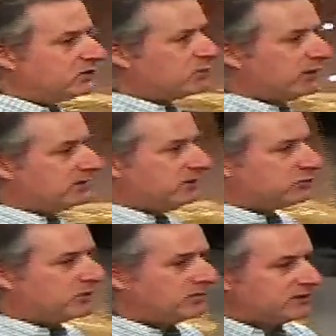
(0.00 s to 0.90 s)
President
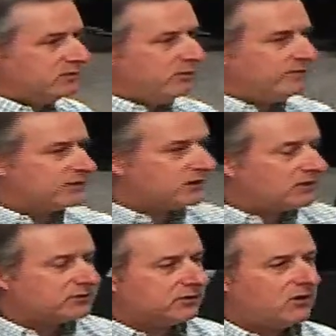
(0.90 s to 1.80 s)
Trump said, we've
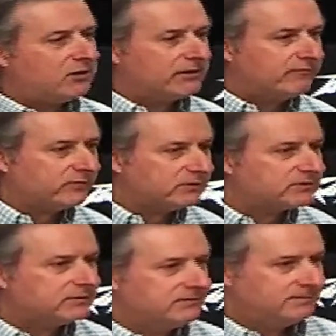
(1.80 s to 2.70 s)
exhausted all our
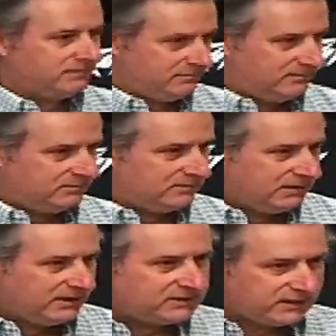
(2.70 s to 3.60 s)
efforts.
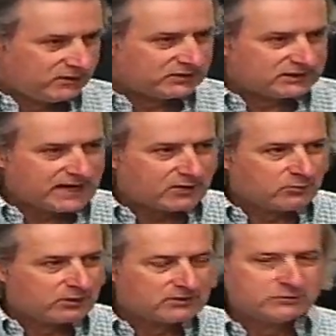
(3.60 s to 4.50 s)
He said those exact
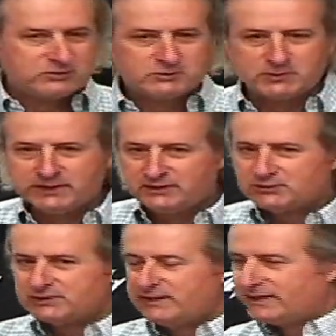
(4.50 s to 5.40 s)
words, which was really interesting.